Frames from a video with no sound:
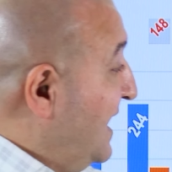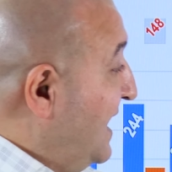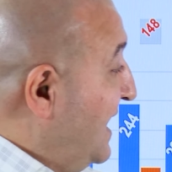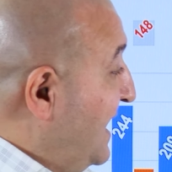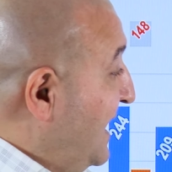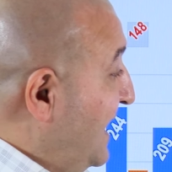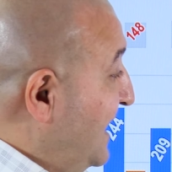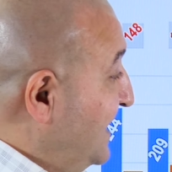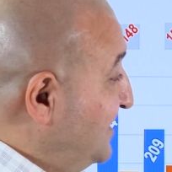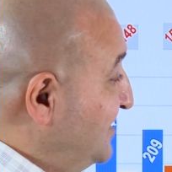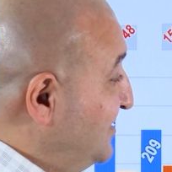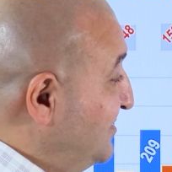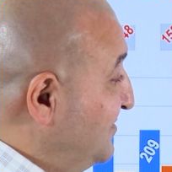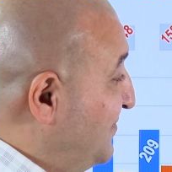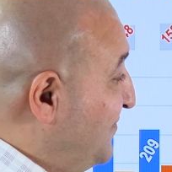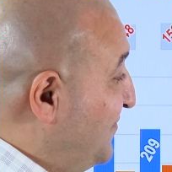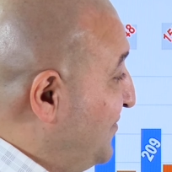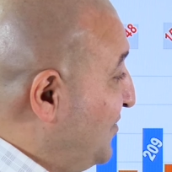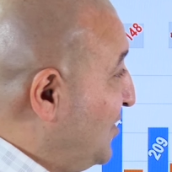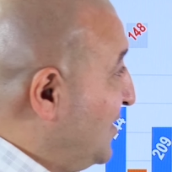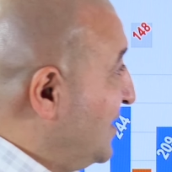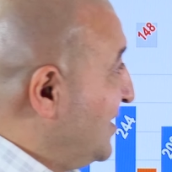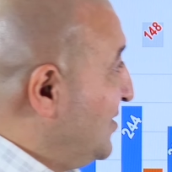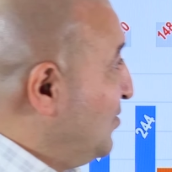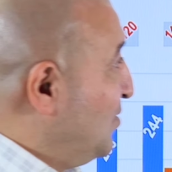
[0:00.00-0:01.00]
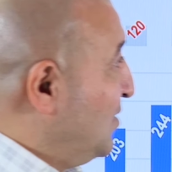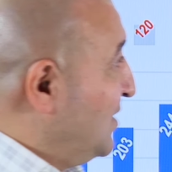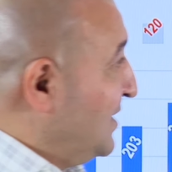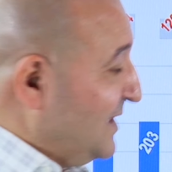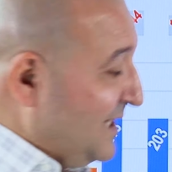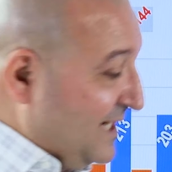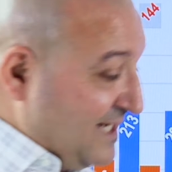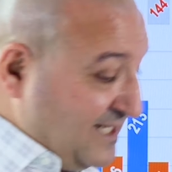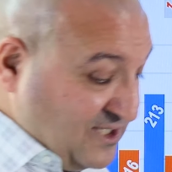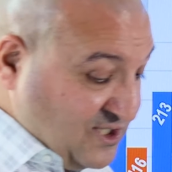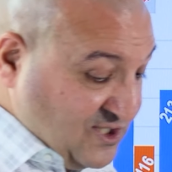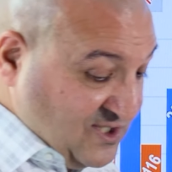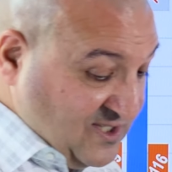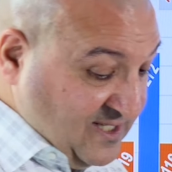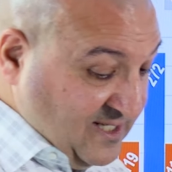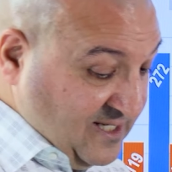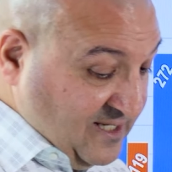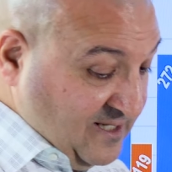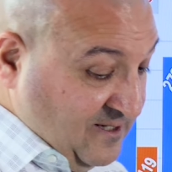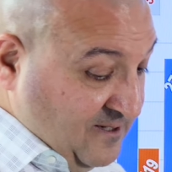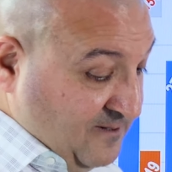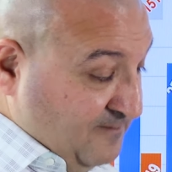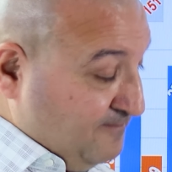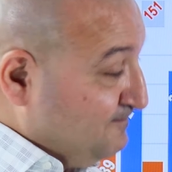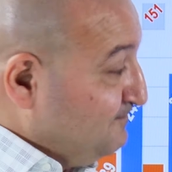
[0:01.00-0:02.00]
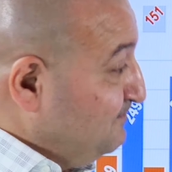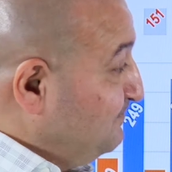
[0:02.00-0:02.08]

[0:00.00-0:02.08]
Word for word: 104 were listed,